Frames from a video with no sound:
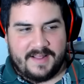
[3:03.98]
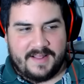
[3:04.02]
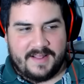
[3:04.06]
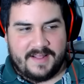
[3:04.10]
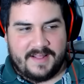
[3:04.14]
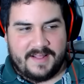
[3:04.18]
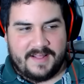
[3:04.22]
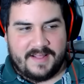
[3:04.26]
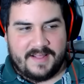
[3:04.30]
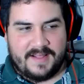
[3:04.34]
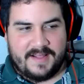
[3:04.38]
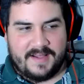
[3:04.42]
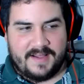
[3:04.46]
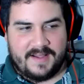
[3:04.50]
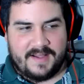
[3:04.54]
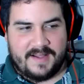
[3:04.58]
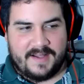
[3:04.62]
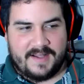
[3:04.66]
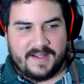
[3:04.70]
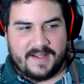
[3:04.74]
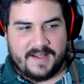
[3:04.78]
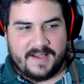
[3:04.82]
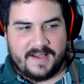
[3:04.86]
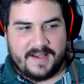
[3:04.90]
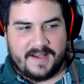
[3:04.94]

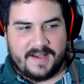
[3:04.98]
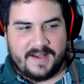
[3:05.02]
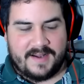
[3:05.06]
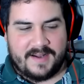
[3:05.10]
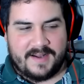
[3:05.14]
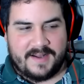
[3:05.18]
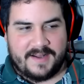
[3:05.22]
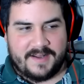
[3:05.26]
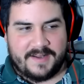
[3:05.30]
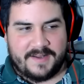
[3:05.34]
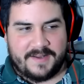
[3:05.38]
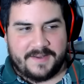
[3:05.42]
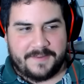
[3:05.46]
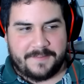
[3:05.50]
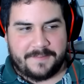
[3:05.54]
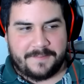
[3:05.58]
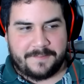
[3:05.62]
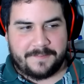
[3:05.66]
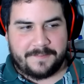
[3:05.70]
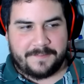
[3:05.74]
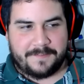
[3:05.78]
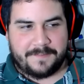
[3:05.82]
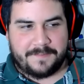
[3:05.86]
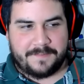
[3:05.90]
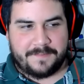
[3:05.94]

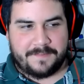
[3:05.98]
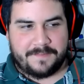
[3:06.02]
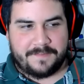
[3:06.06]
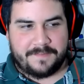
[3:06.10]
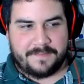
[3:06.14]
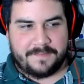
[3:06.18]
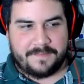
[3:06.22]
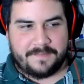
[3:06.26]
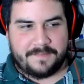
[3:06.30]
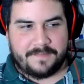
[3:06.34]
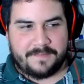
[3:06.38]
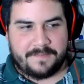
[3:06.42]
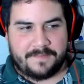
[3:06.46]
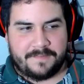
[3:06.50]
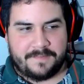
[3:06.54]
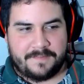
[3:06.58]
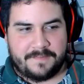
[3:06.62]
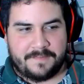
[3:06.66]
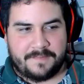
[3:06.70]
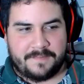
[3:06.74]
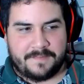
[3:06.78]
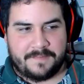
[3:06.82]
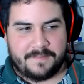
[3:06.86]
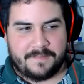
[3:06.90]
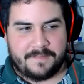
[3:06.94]

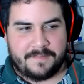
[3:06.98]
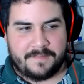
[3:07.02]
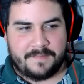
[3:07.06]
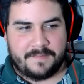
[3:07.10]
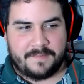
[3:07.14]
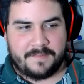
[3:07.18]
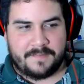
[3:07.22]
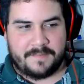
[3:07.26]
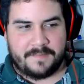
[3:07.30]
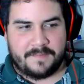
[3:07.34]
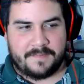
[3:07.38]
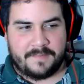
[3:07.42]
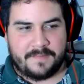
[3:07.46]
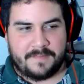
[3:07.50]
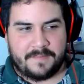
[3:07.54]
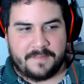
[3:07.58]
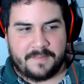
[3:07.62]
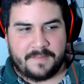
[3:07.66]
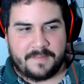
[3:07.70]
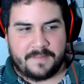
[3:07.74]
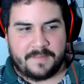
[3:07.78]
No one is speaking in this clip.